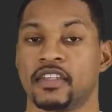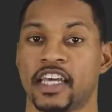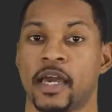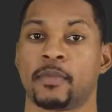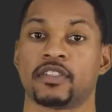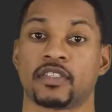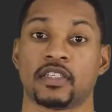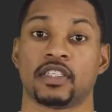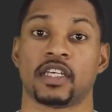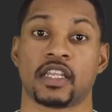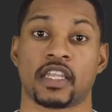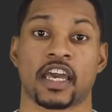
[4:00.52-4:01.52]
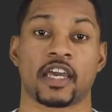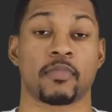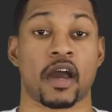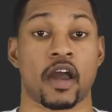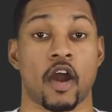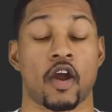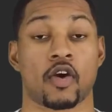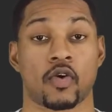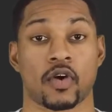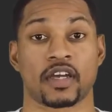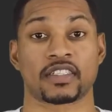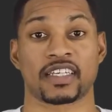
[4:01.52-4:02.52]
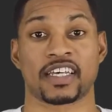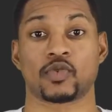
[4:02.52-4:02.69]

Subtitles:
Damage to DNA by ROS